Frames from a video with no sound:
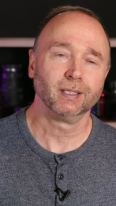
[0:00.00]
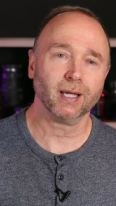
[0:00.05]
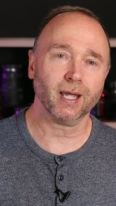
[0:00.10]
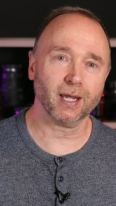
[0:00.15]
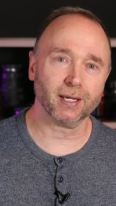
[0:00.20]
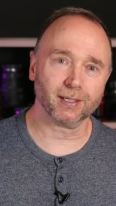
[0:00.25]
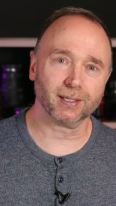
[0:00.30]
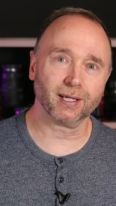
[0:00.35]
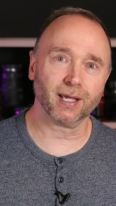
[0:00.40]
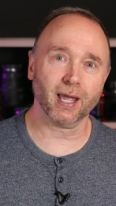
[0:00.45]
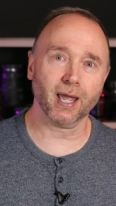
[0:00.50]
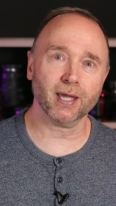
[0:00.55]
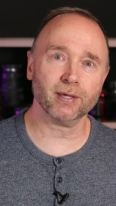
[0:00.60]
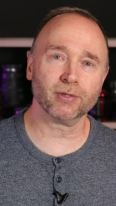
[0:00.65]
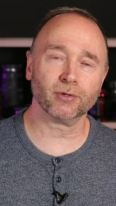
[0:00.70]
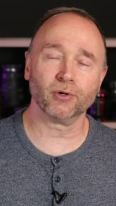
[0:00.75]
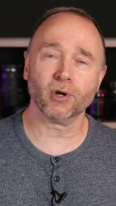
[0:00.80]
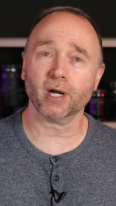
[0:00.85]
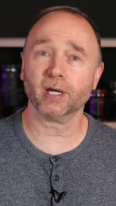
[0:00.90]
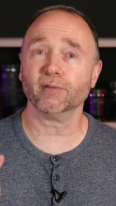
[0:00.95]
eight K.
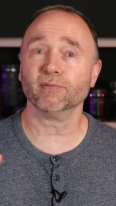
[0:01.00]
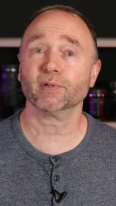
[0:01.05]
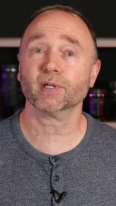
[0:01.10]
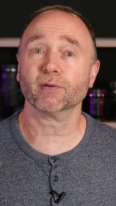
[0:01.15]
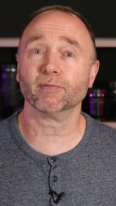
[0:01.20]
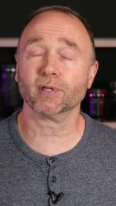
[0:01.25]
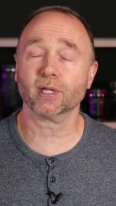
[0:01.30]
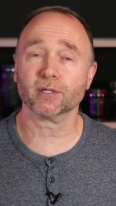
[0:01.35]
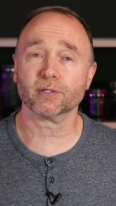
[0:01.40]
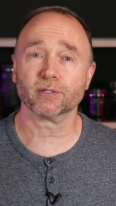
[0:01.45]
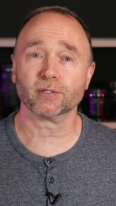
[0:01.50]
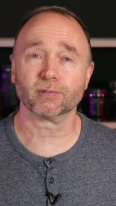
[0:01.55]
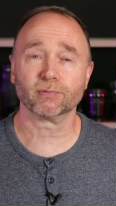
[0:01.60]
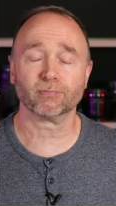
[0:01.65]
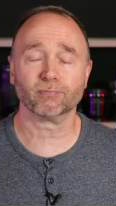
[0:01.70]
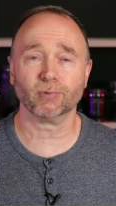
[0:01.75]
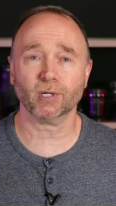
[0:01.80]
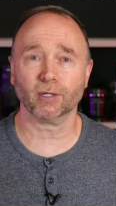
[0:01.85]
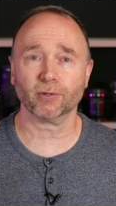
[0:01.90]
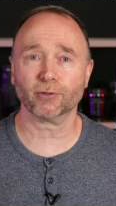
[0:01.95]
They're not even giving us,
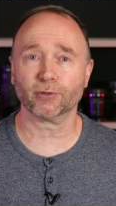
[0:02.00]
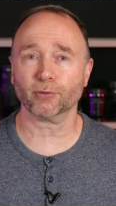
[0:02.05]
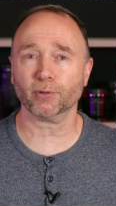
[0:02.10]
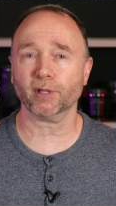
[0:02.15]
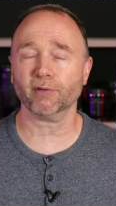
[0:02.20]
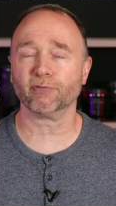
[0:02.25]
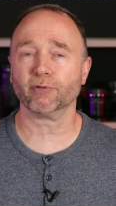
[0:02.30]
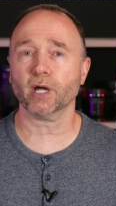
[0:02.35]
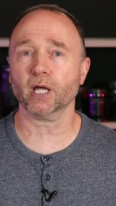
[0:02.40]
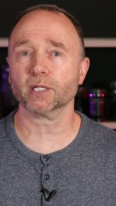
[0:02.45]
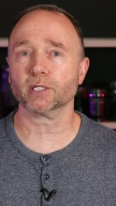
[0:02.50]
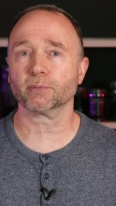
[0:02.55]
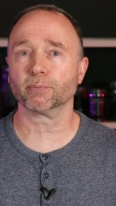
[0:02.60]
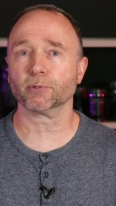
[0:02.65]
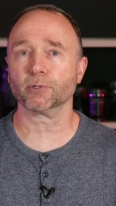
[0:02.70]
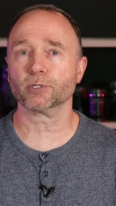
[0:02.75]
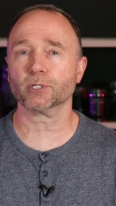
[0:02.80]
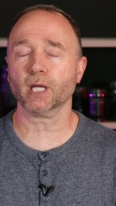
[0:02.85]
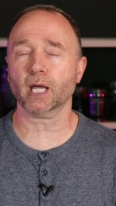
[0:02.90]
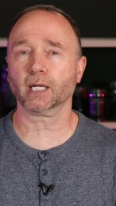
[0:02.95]
well, thirty frames
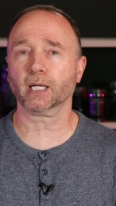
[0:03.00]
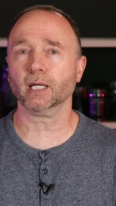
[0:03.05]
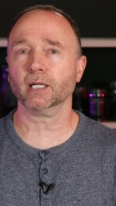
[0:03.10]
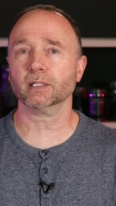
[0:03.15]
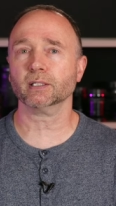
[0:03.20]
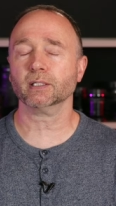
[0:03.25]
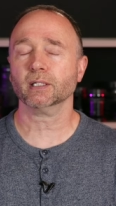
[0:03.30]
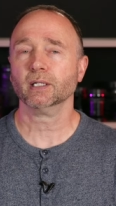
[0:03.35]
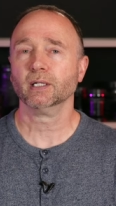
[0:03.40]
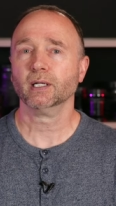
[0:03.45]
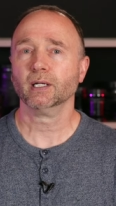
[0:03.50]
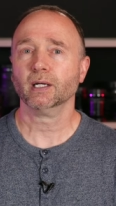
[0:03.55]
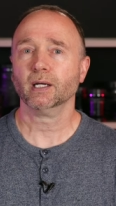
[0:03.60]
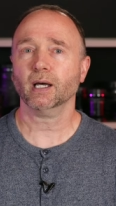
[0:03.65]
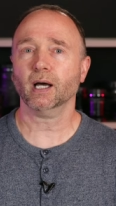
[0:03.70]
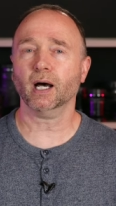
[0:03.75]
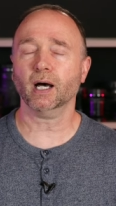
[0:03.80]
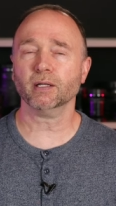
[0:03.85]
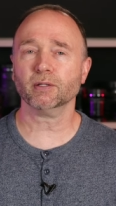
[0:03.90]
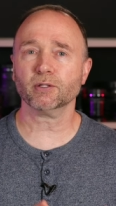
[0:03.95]
per second.
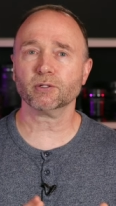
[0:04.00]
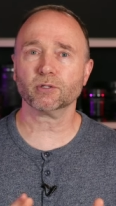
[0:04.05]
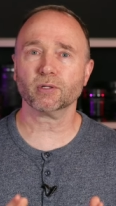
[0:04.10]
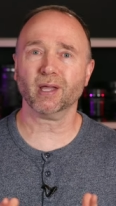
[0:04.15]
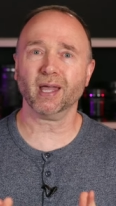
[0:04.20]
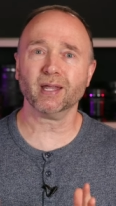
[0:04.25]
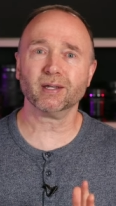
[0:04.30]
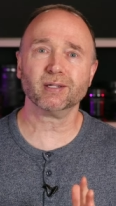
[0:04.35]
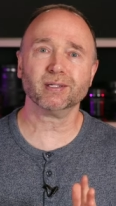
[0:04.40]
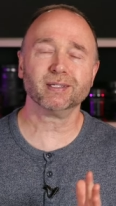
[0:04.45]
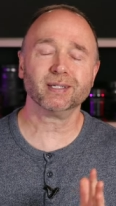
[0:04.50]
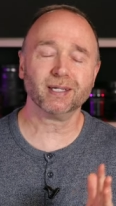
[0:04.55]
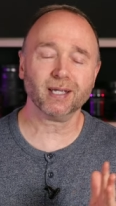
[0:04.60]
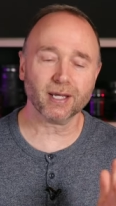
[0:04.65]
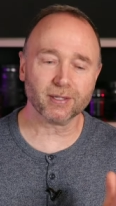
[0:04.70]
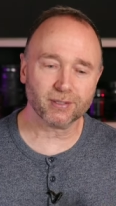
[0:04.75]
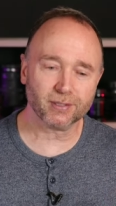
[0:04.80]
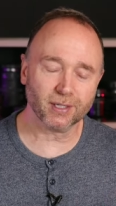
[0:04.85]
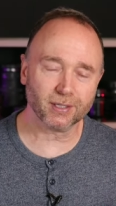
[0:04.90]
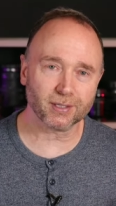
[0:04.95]
Uh, and
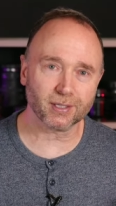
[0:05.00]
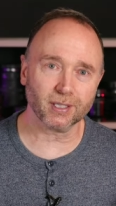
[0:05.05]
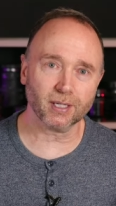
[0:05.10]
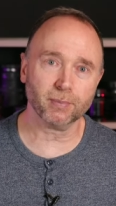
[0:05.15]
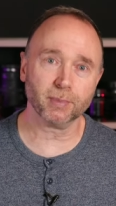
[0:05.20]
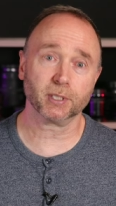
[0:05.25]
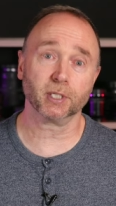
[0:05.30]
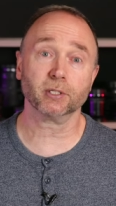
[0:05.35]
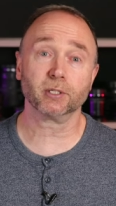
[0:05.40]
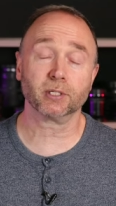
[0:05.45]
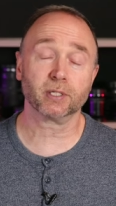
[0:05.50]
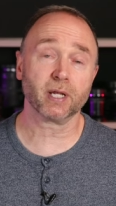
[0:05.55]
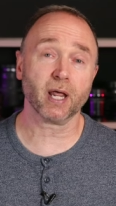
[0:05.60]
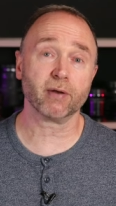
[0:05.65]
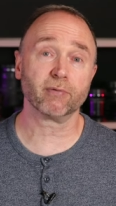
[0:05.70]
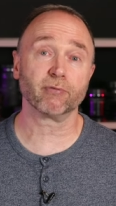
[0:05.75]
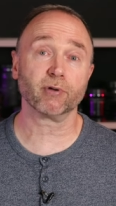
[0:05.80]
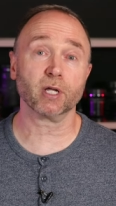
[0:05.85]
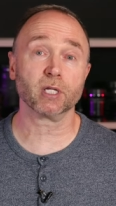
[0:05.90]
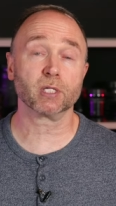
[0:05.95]
yes, it's limited to
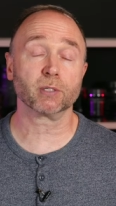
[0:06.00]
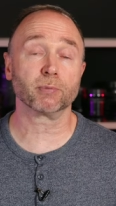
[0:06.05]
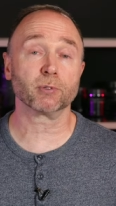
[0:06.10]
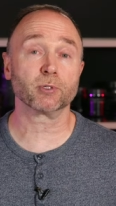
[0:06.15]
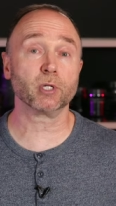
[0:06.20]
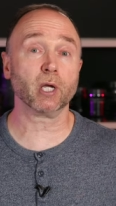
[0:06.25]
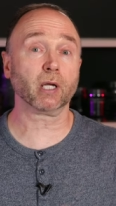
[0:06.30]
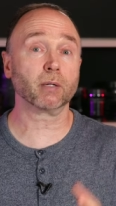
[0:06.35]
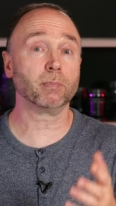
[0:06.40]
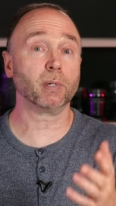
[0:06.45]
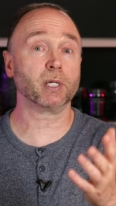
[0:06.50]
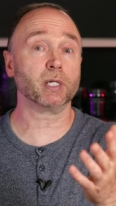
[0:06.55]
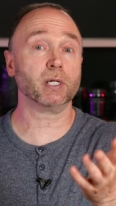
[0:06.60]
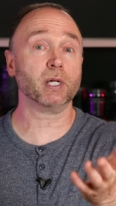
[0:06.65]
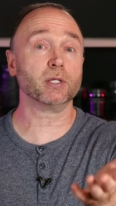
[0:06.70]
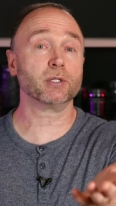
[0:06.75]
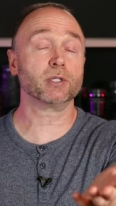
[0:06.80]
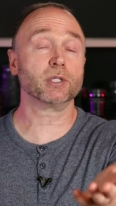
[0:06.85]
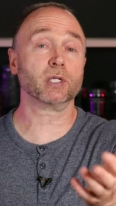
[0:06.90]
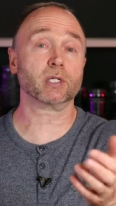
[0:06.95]
ten frames per second, but it
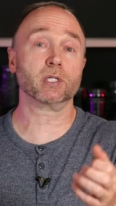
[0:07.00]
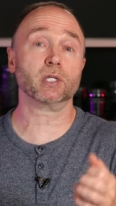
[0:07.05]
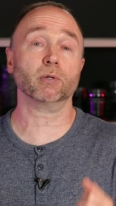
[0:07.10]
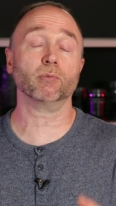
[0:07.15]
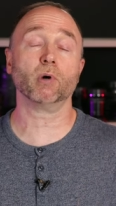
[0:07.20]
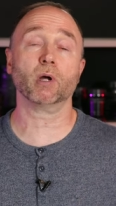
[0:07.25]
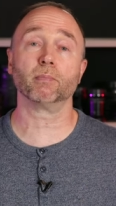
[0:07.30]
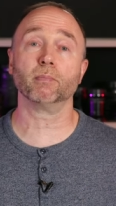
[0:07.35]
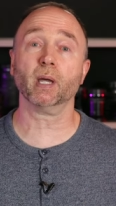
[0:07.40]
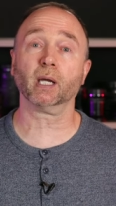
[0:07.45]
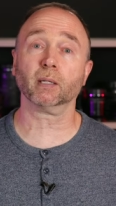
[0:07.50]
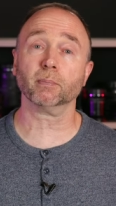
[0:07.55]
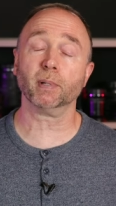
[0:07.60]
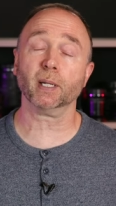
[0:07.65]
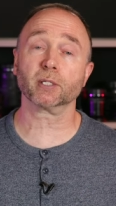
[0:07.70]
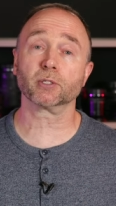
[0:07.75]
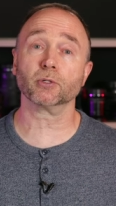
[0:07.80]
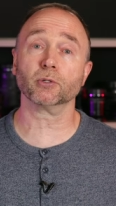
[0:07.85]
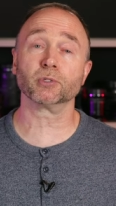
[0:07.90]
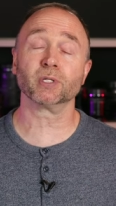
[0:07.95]
is sixty-one
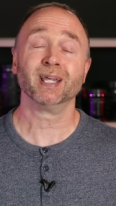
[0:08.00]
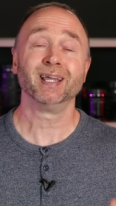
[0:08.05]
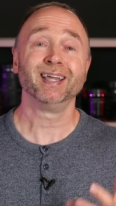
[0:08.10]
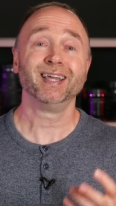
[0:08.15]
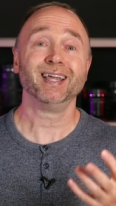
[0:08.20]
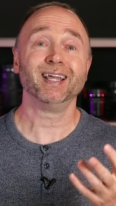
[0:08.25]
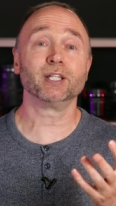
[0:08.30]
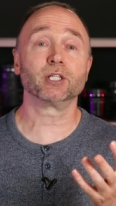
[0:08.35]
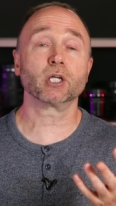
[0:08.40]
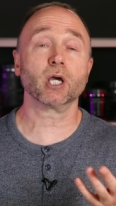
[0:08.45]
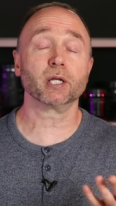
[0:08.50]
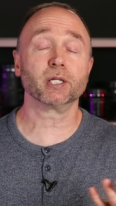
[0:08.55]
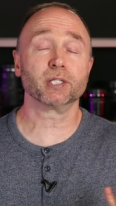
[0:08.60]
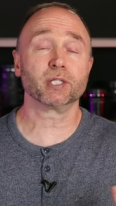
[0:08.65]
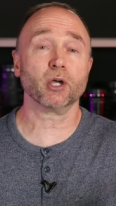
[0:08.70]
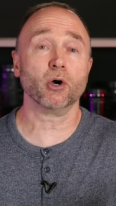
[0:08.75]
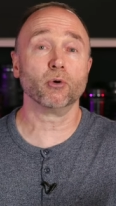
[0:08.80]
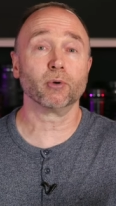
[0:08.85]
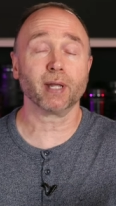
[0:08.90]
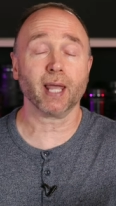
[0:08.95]
megapixels. It's got
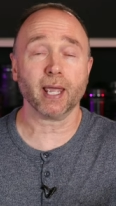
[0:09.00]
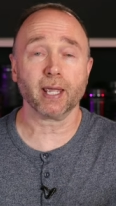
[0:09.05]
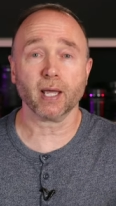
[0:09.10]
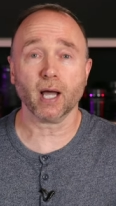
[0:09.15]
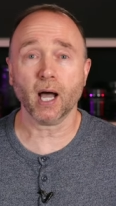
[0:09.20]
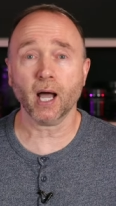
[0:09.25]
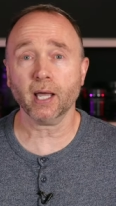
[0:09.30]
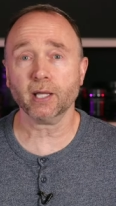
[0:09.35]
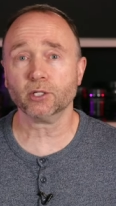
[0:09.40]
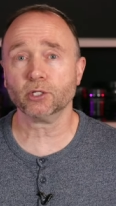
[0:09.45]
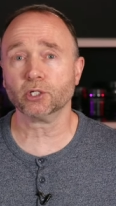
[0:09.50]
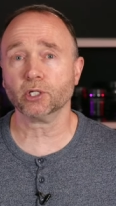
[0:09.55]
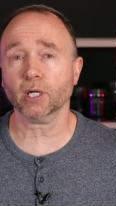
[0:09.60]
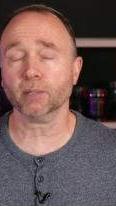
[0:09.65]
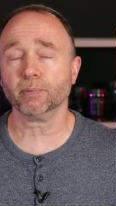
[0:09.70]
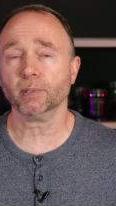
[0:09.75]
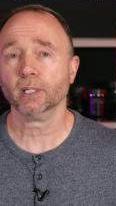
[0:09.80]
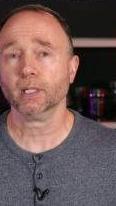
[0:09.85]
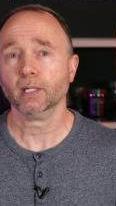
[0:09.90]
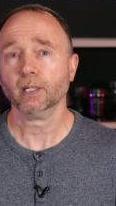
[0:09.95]
its own A I chip.